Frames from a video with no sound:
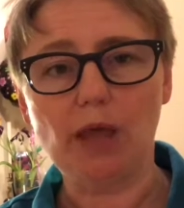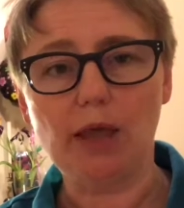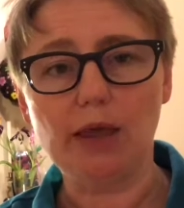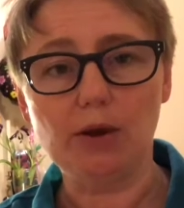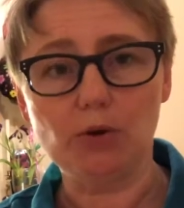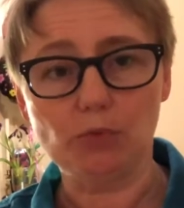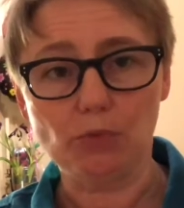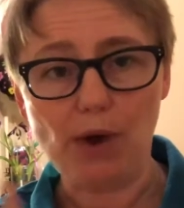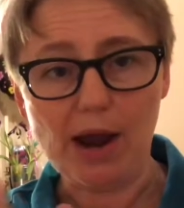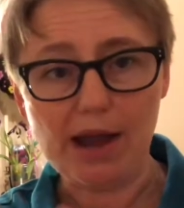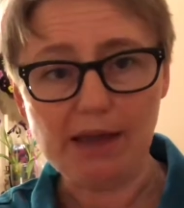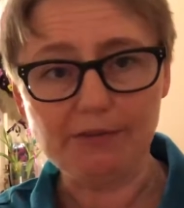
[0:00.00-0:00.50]

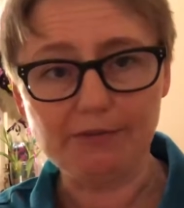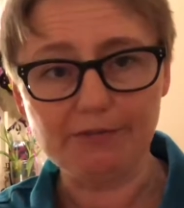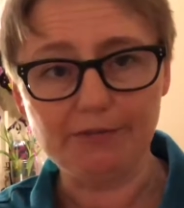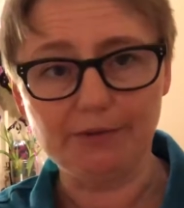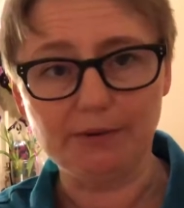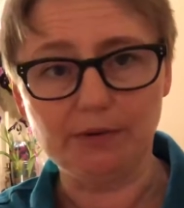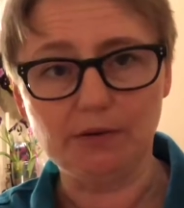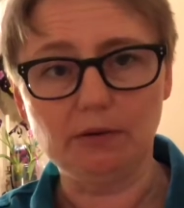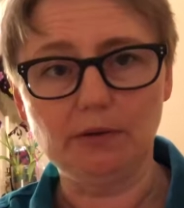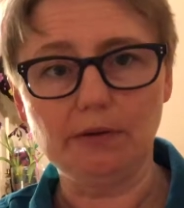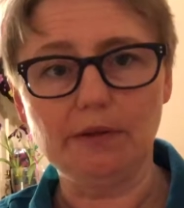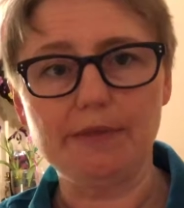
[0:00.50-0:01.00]
a
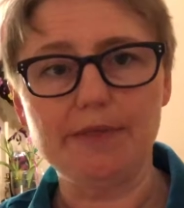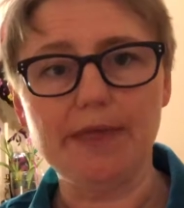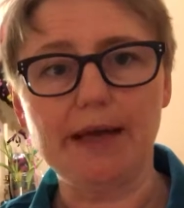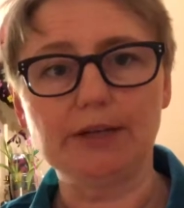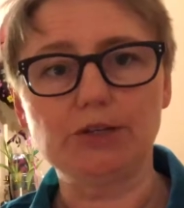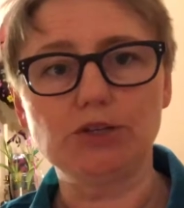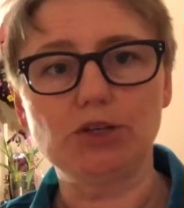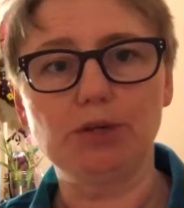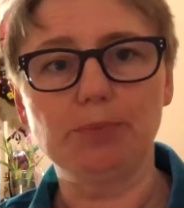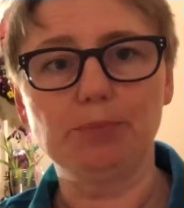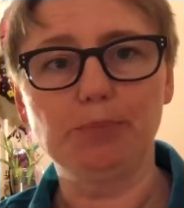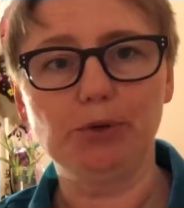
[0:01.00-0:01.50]
rifle
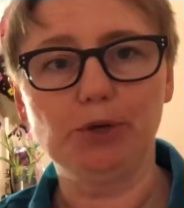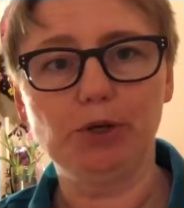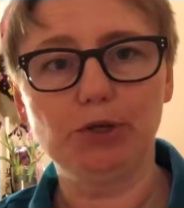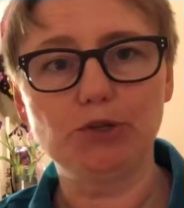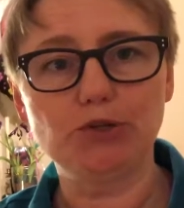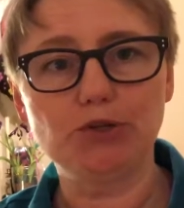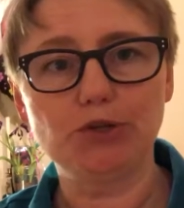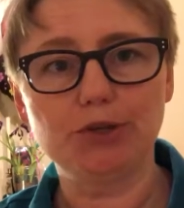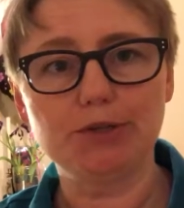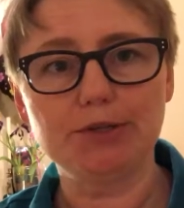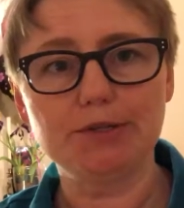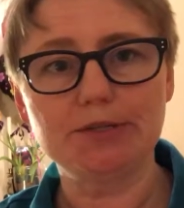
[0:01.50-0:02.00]
that he
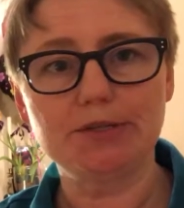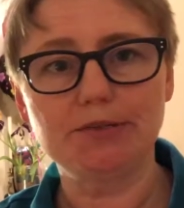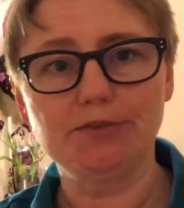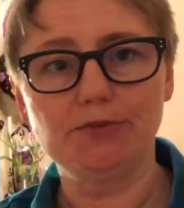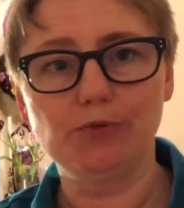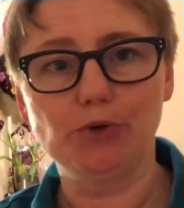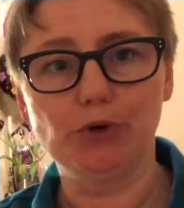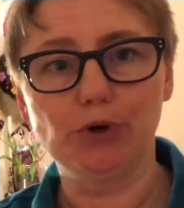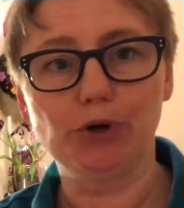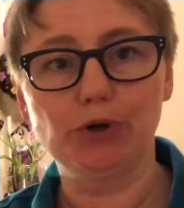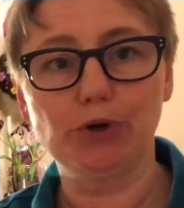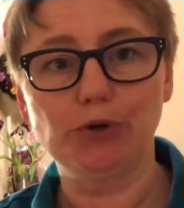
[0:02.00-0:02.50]
purchased
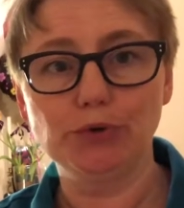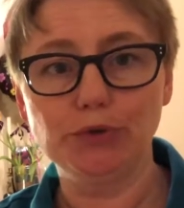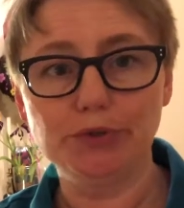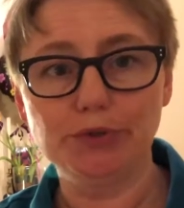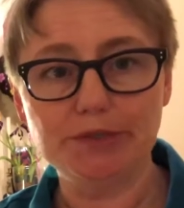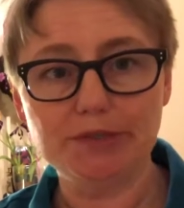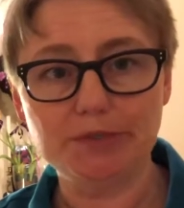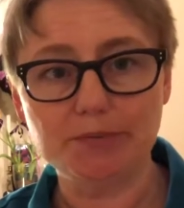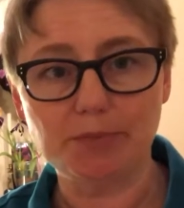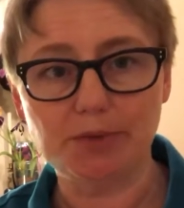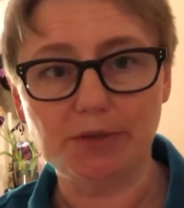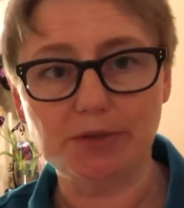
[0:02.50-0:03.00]
for
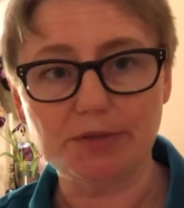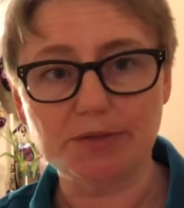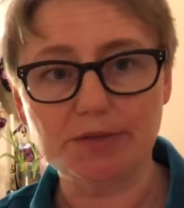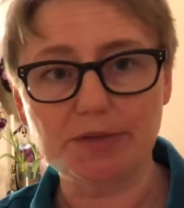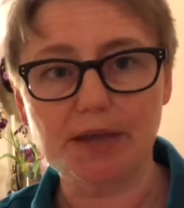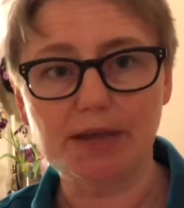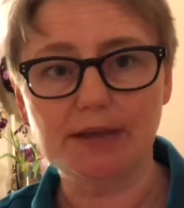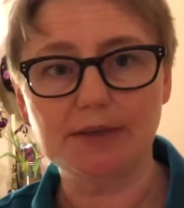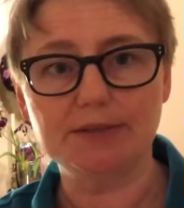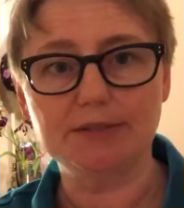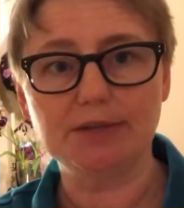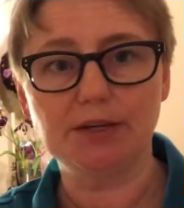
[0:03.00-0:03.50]
Christmas
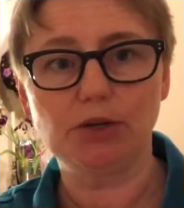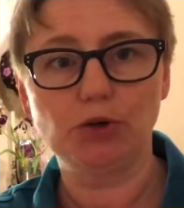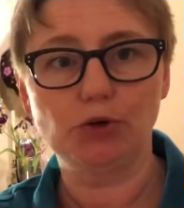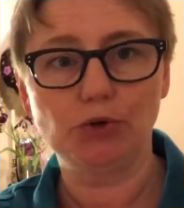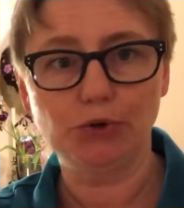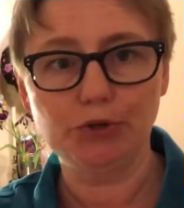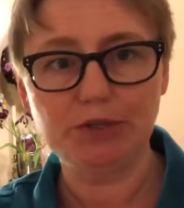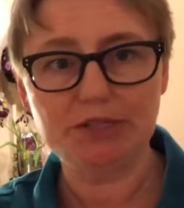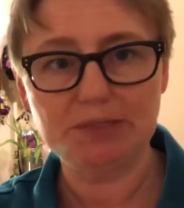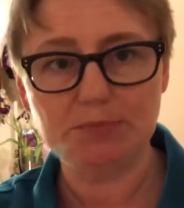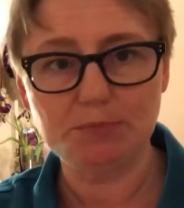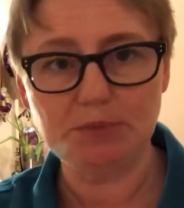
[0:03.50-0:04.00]
as a
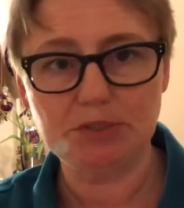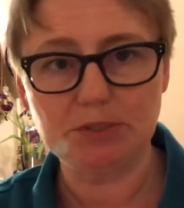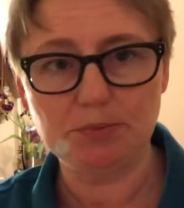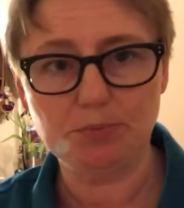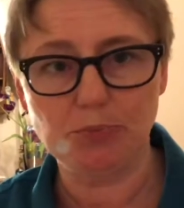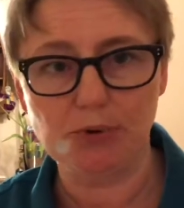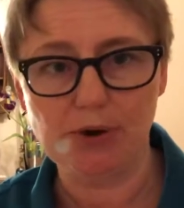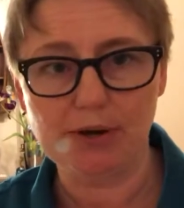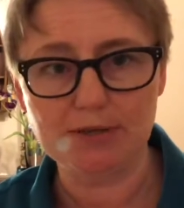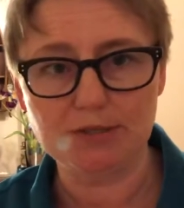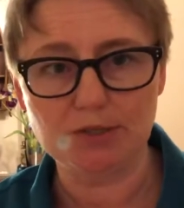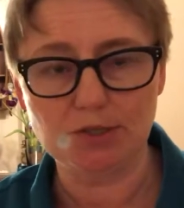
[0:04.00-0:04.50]
Christmas
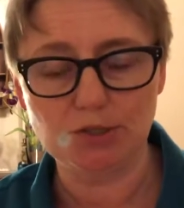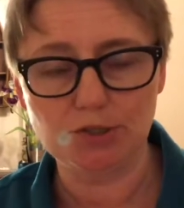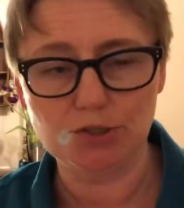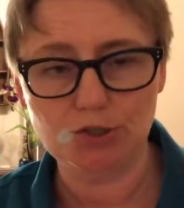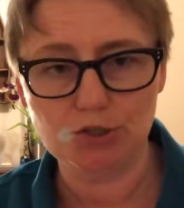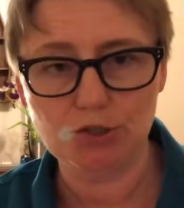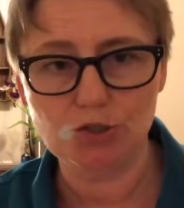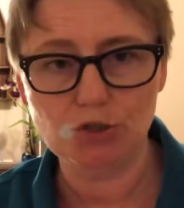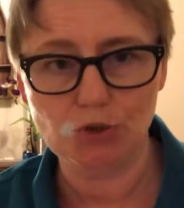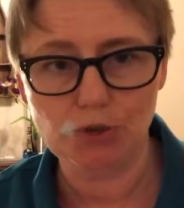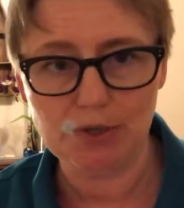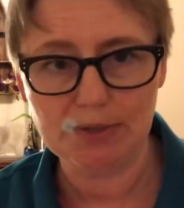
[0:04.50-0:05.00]
present
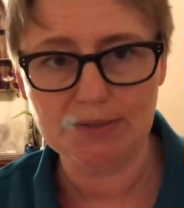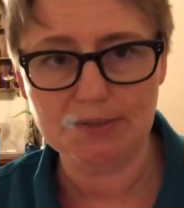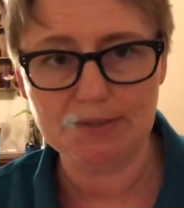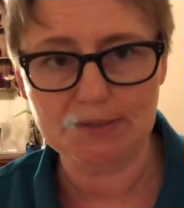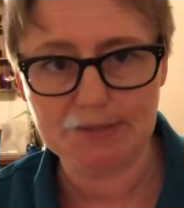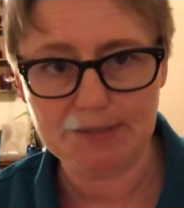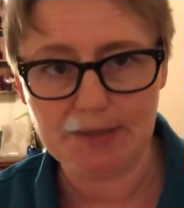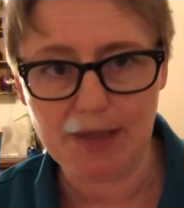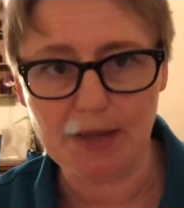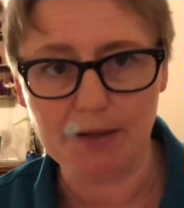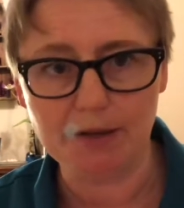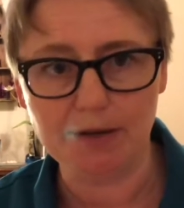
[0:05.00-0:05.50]
to his
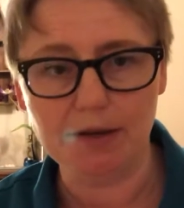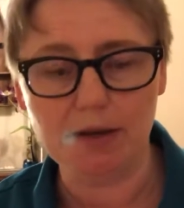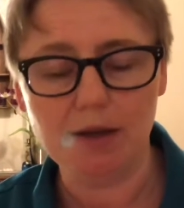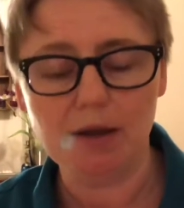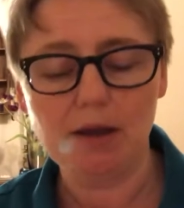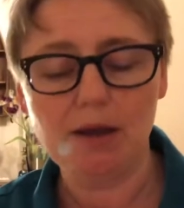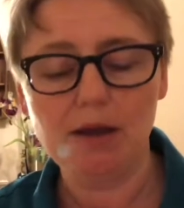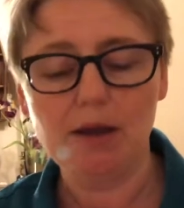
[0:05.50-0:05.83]
son,